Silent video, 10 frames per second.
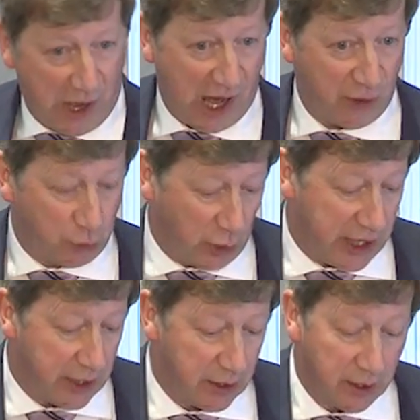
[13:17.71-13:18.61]

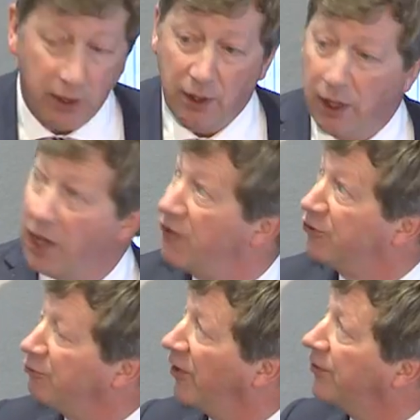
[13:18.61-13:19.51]
pathway is
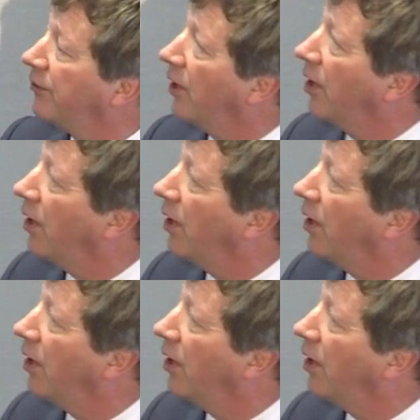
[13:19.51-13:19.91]
in fact a,